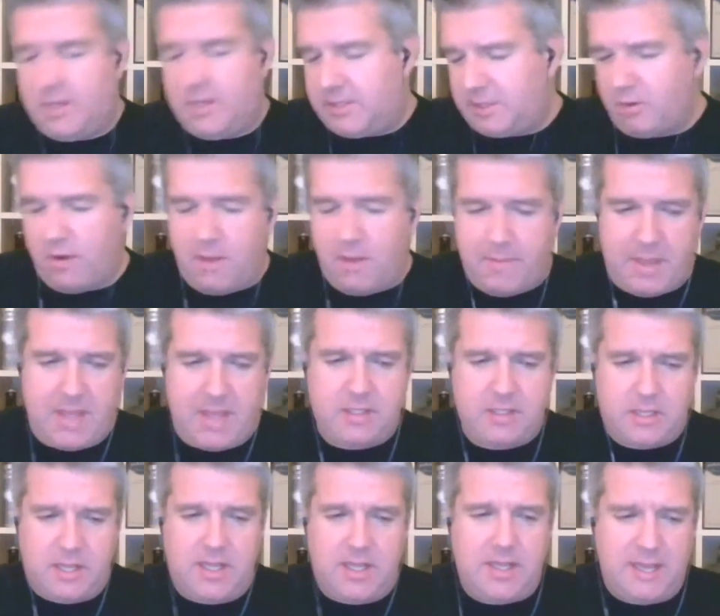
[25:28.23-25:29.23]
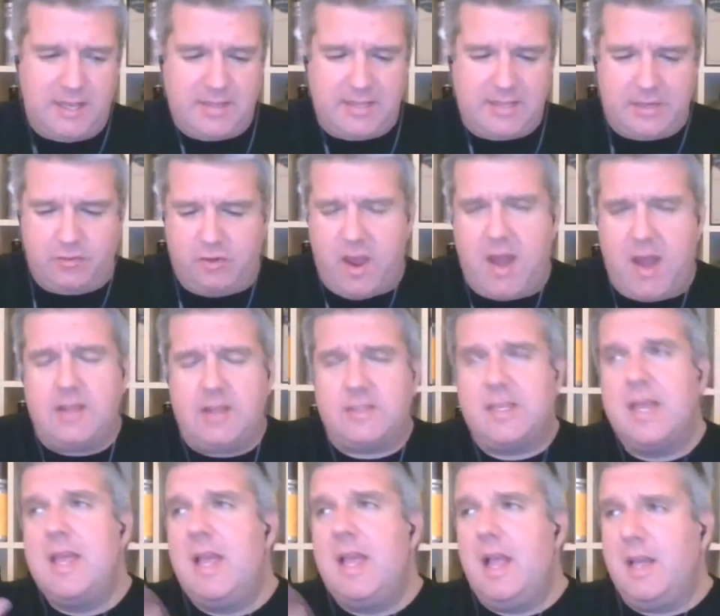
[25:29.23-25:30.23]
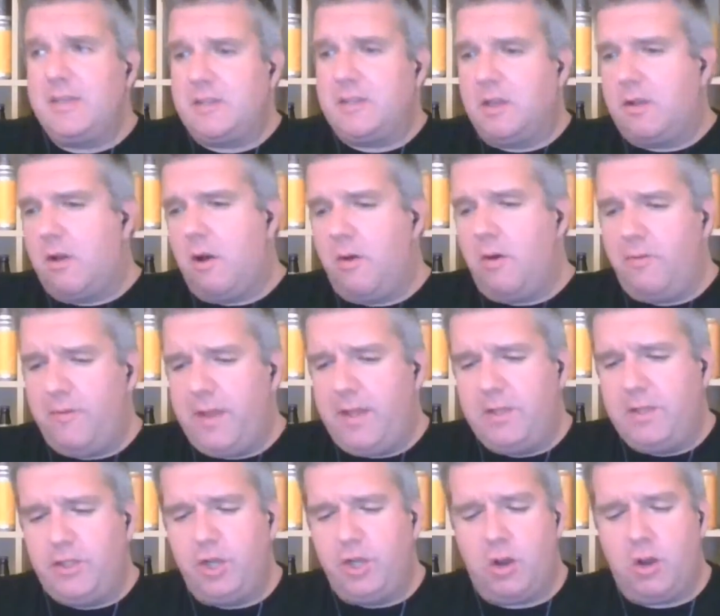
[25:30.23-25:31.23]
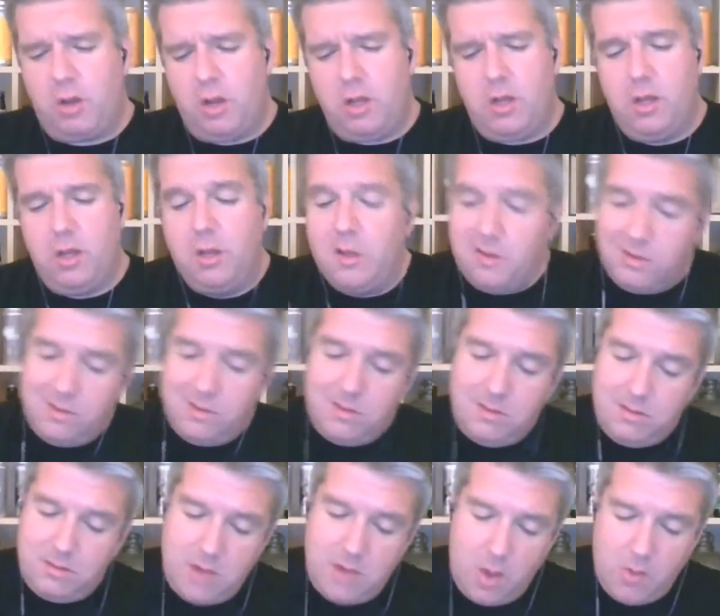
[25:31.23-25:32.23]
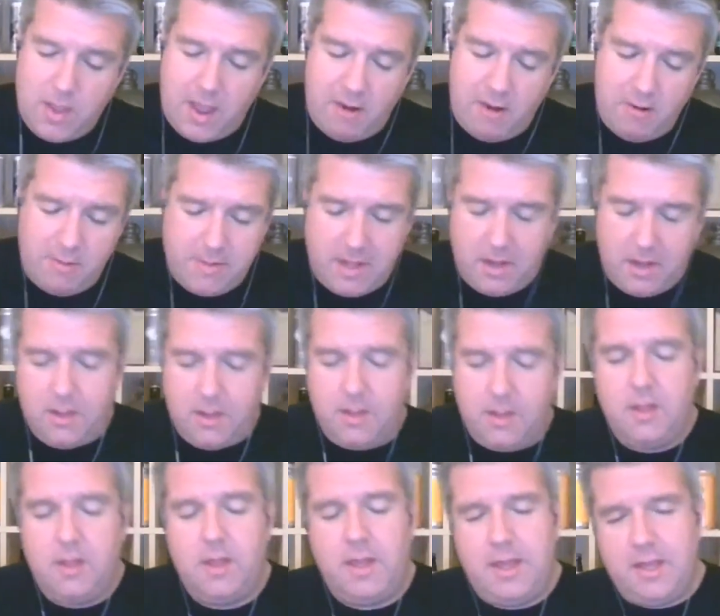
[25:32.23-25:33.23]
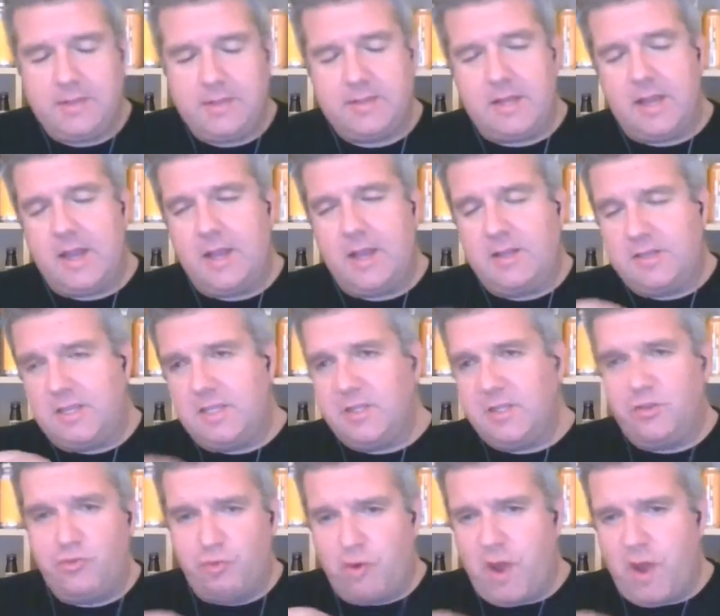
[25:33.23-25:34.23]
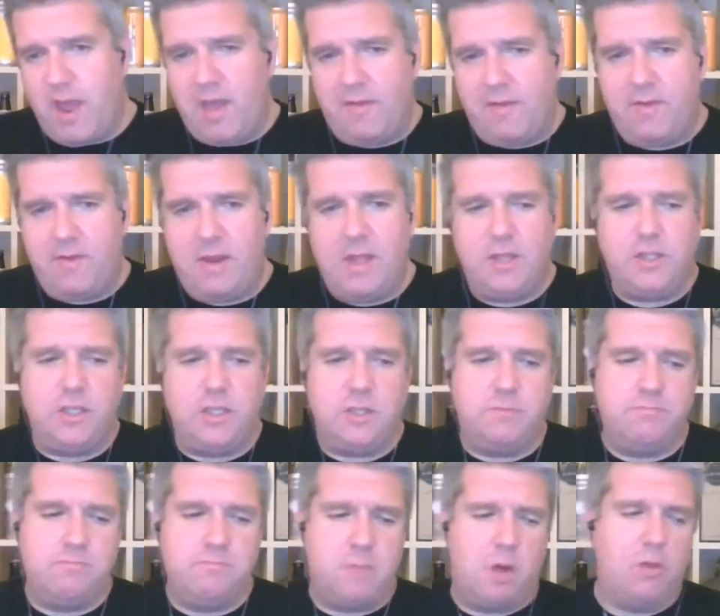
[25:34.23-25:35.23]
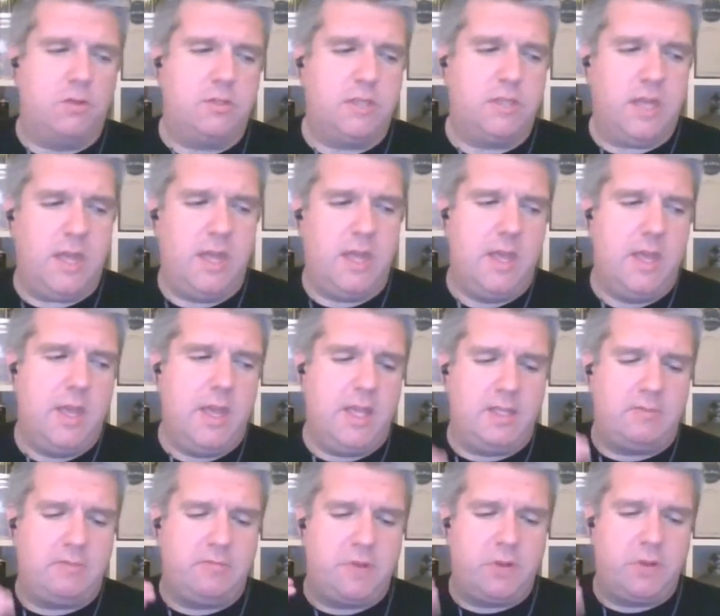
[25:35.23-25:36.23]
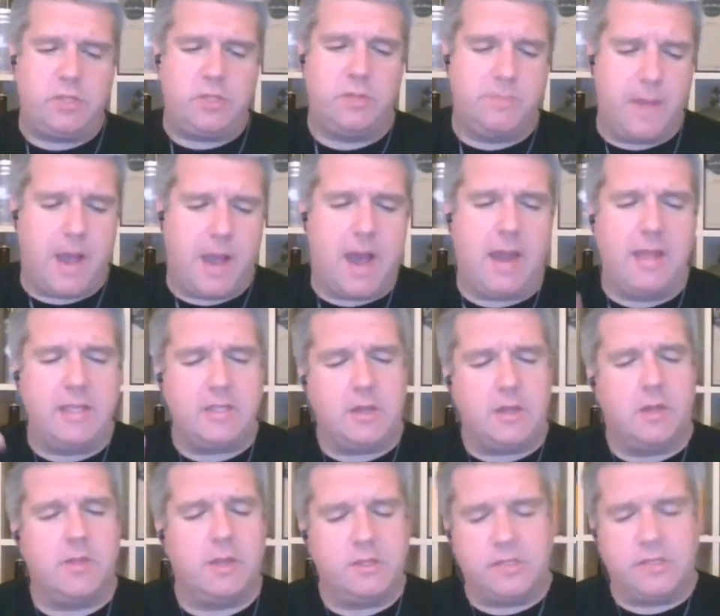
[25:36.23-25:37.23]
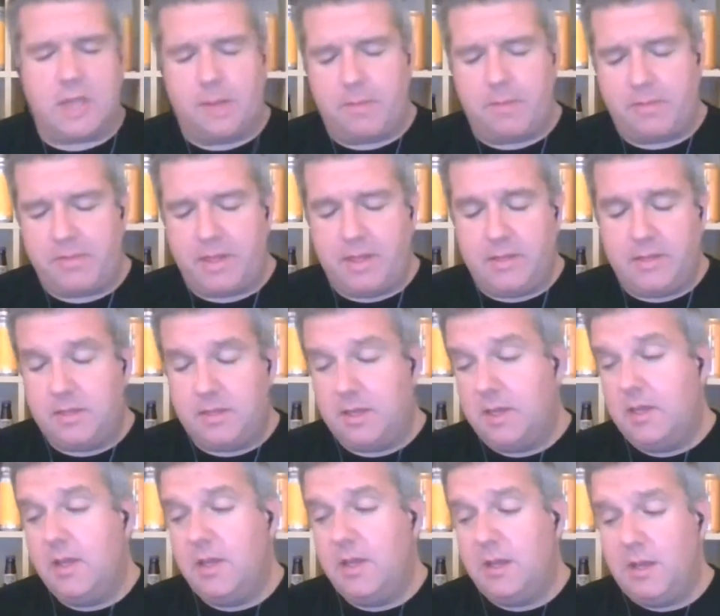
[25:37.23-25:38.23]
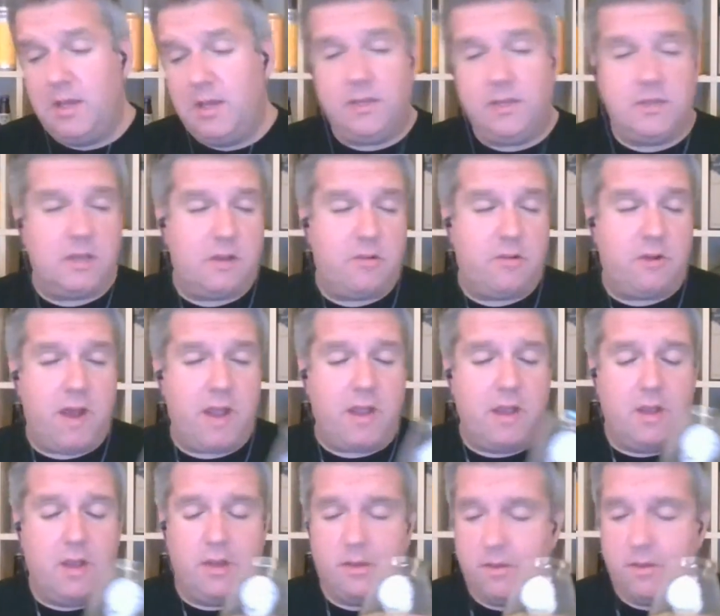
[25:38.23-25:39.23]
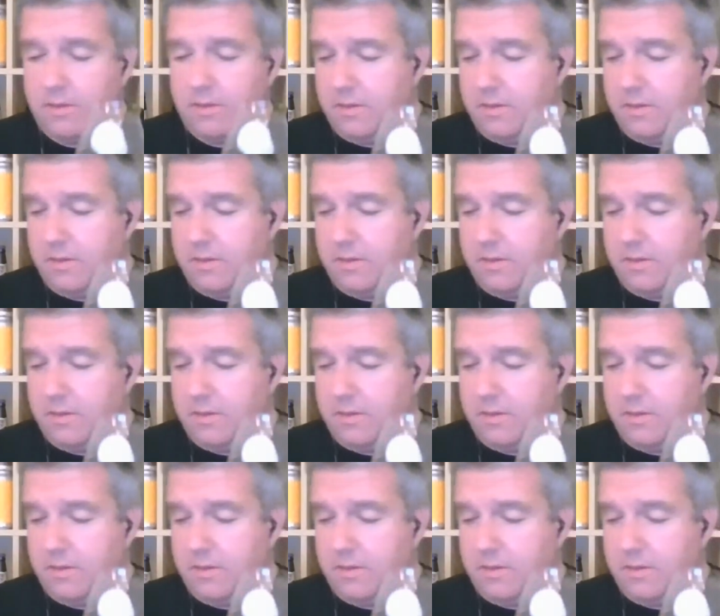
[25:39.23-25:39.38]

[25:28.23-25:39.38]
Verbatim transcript: It's great beer. It has that dryness, it has that coffee and chocolate, no caramel. It has that because it's drier finish. It's malty. It's roasted barley. It's all those type of things. It's a cracker.